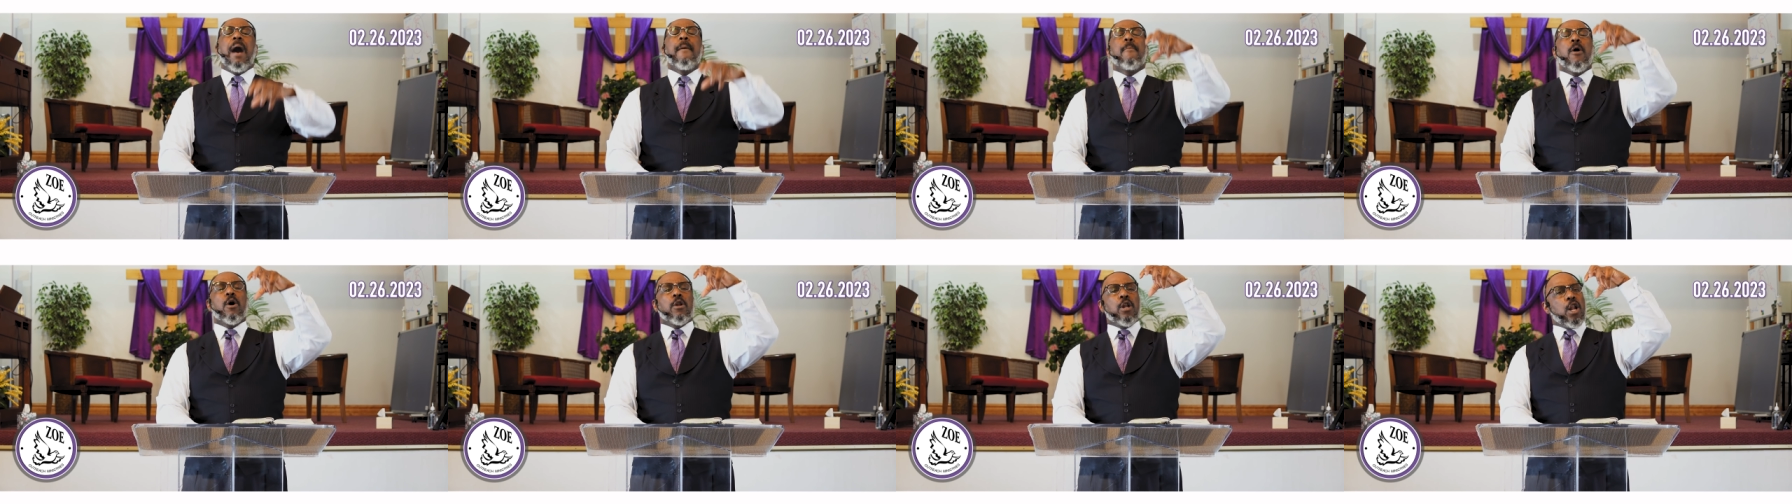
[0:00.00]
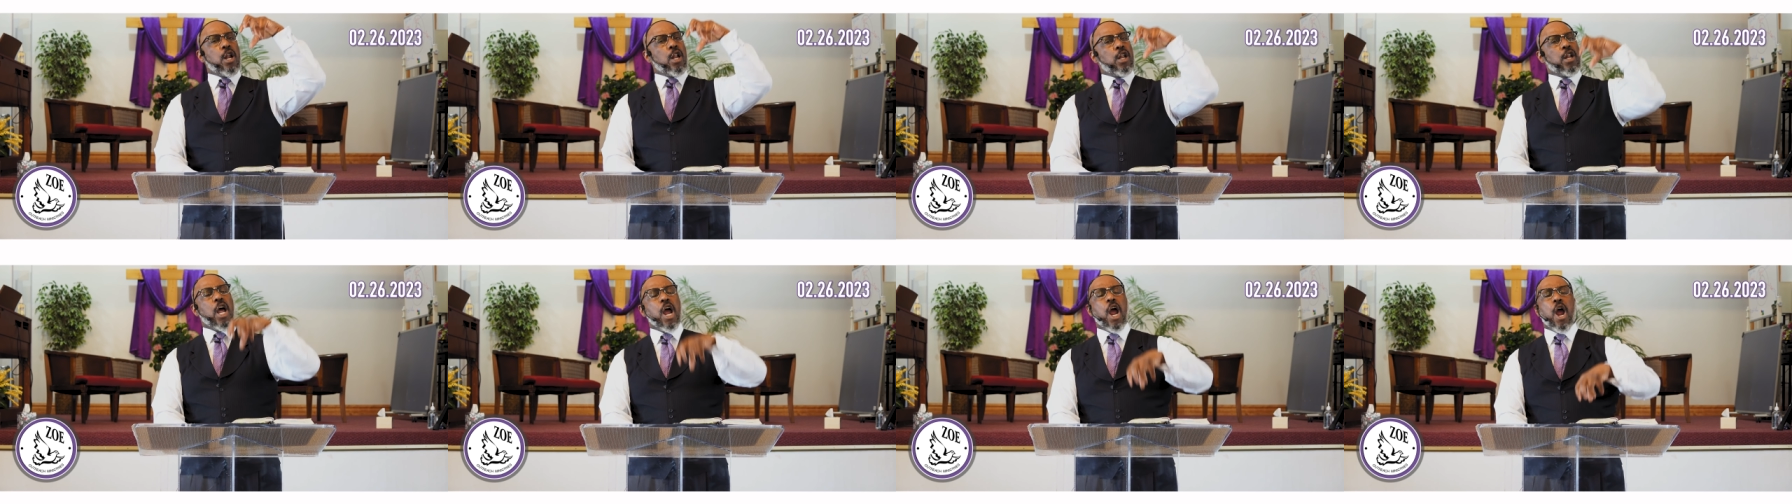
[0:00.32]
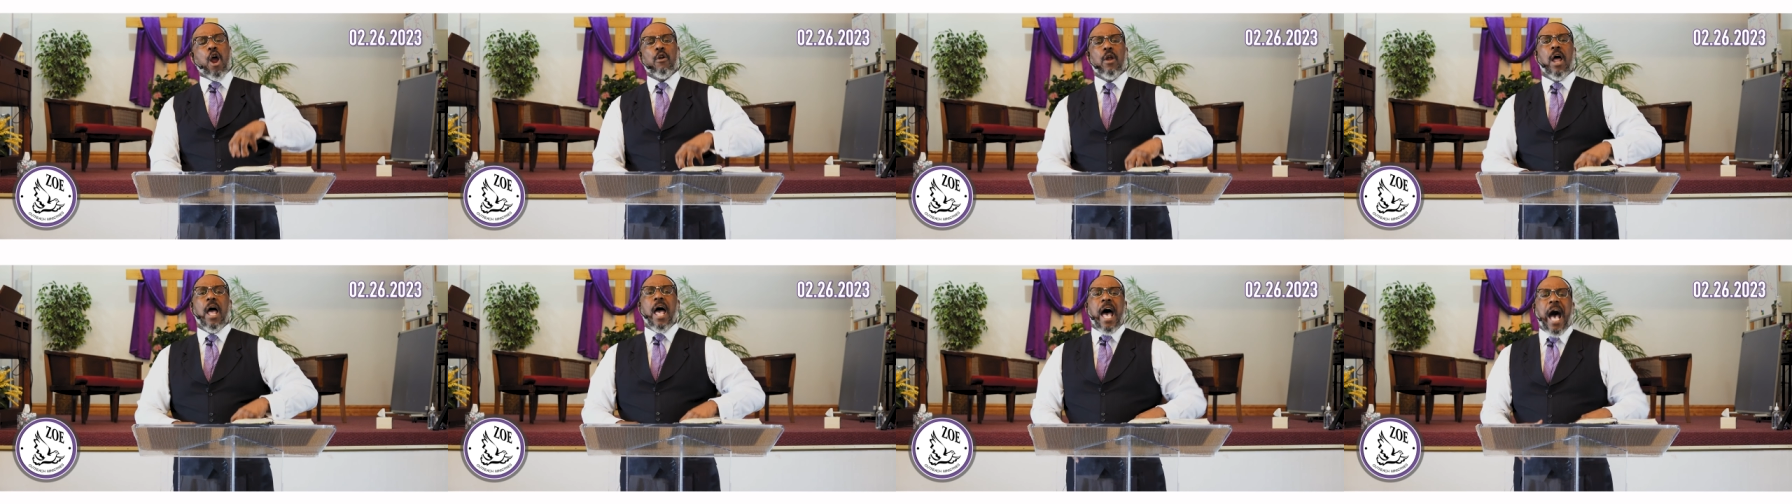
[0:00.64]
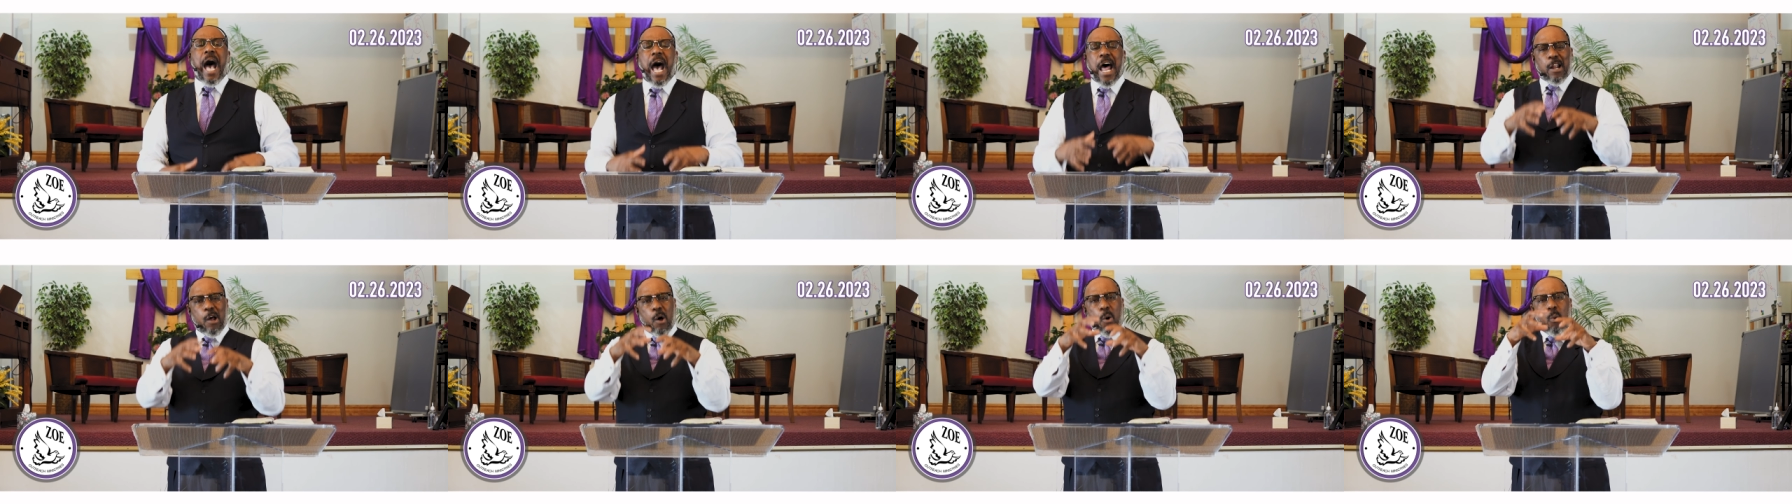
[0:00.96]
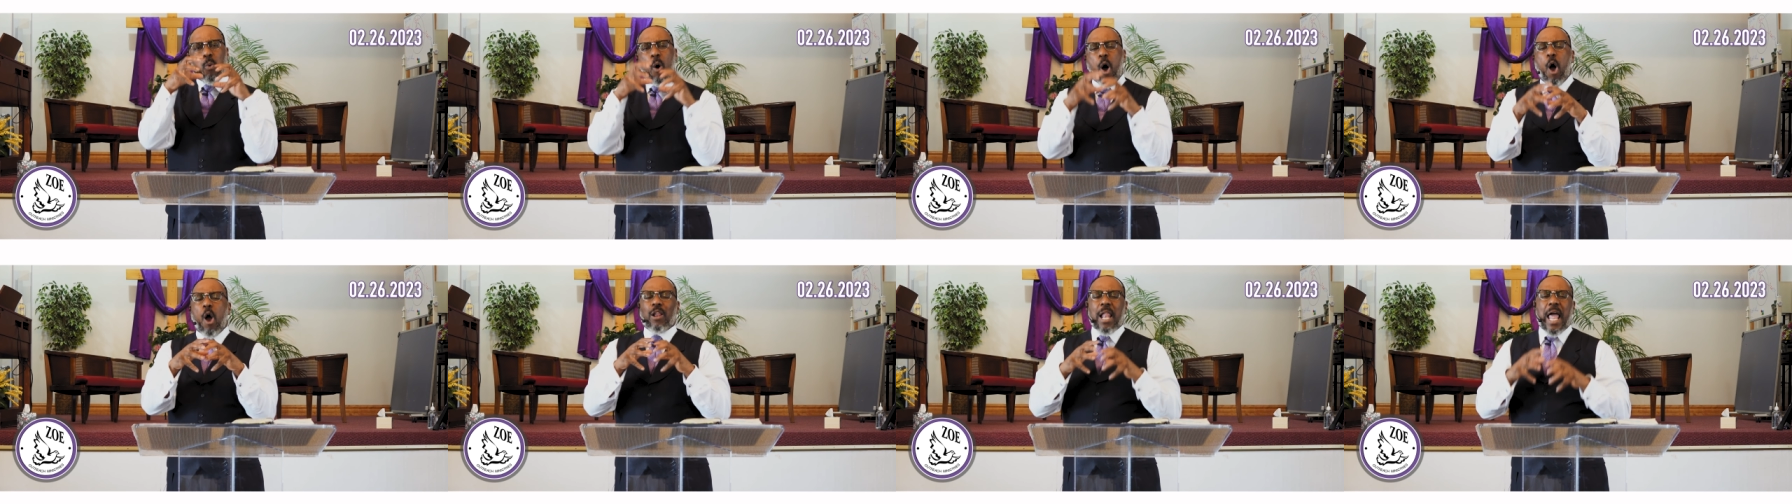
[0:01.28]
I'm going to learn how
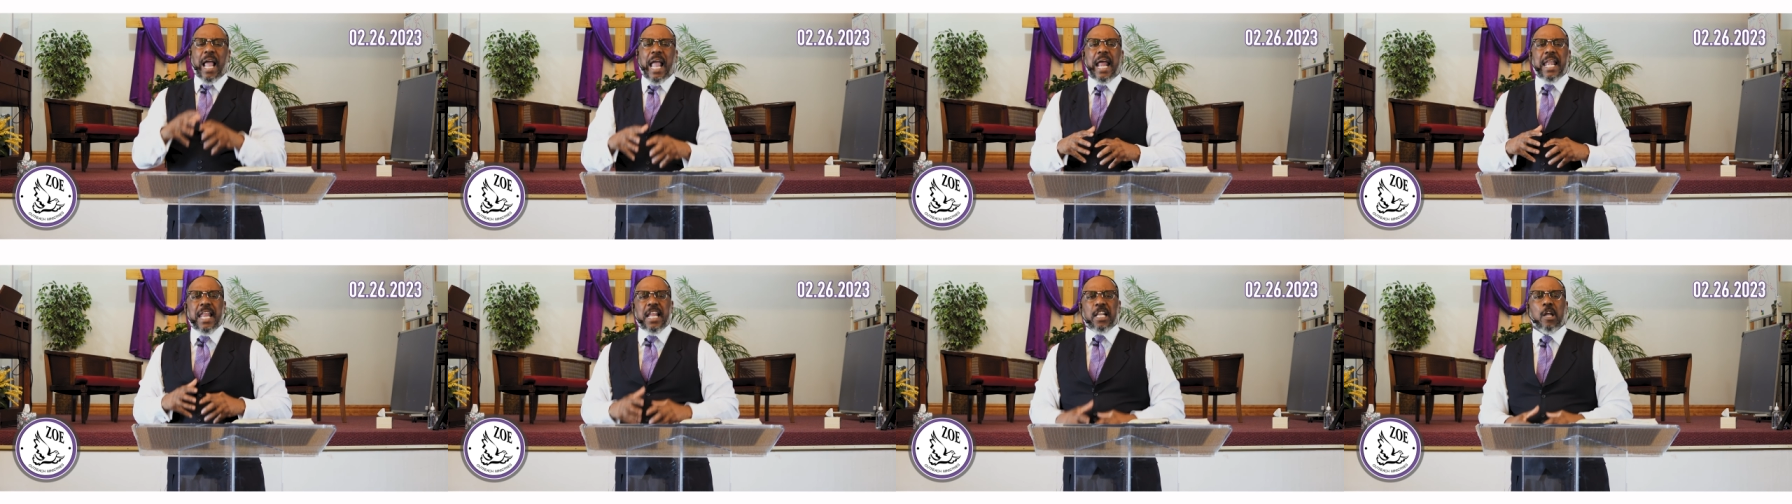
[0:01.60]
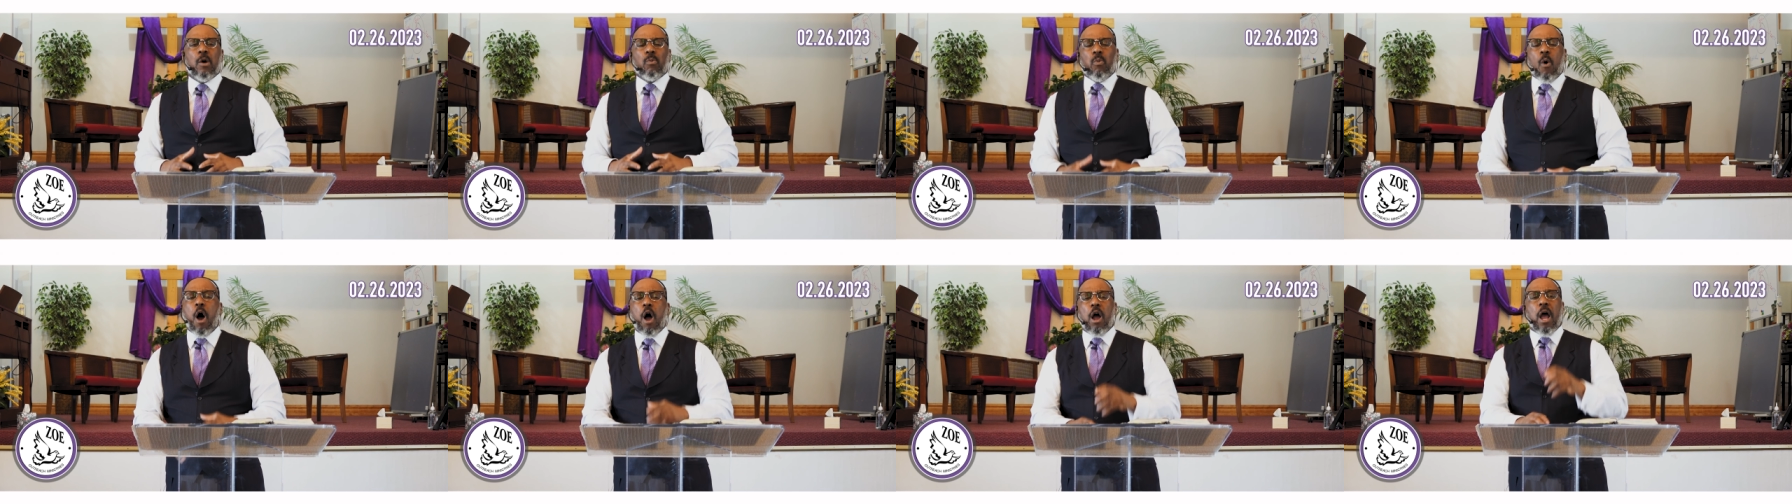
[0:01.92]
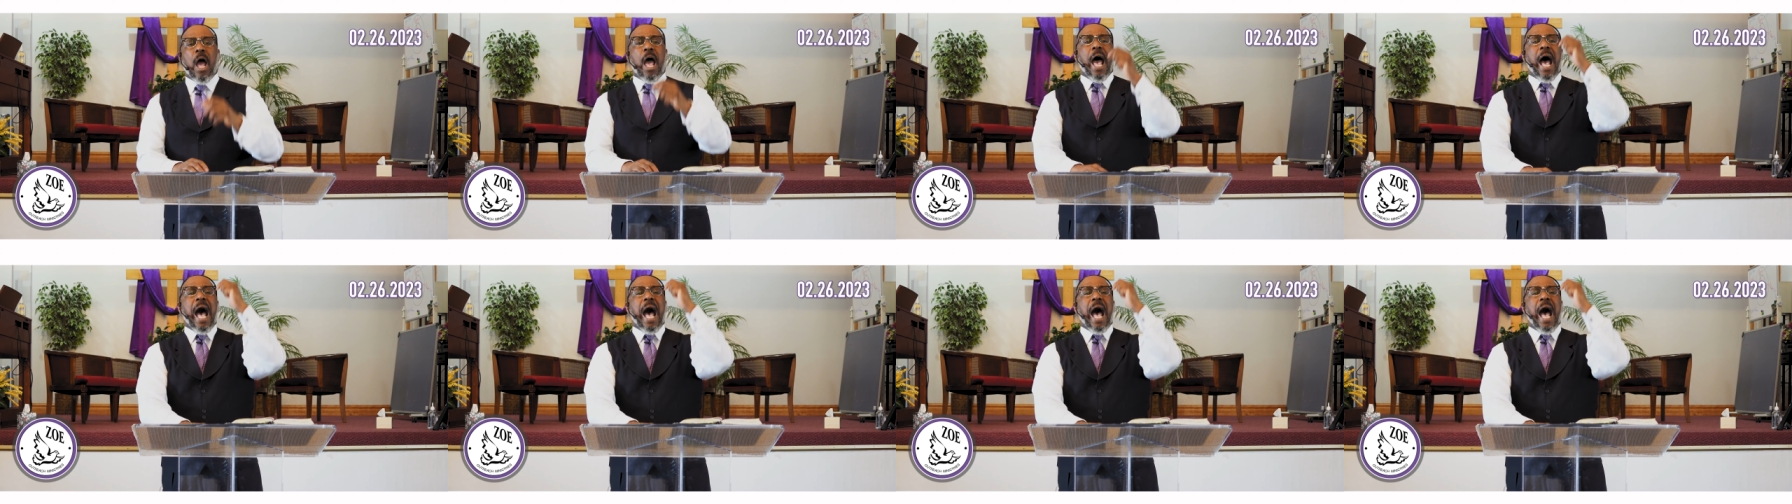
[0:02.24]
to walk like I need to walk.